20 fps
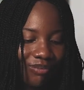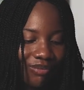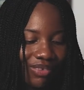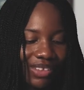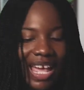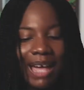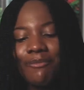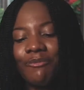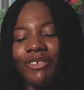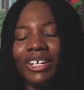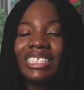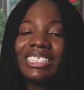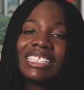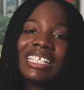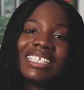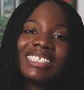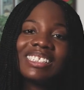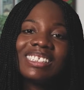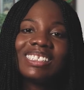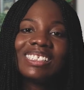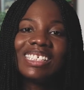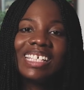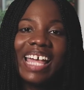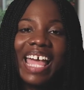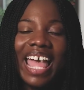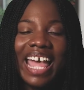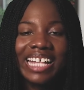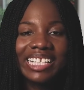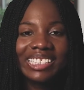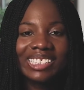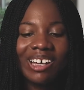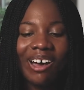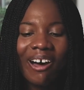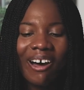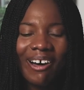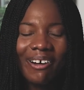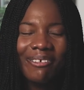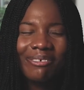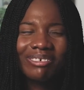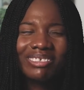that brings us to the end
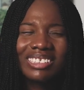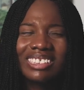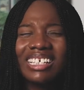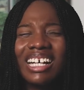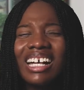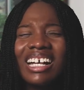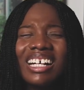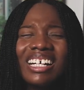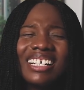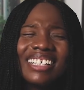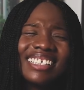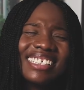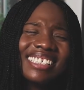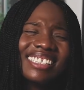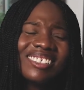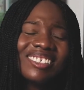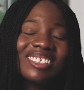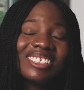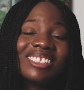of Scone.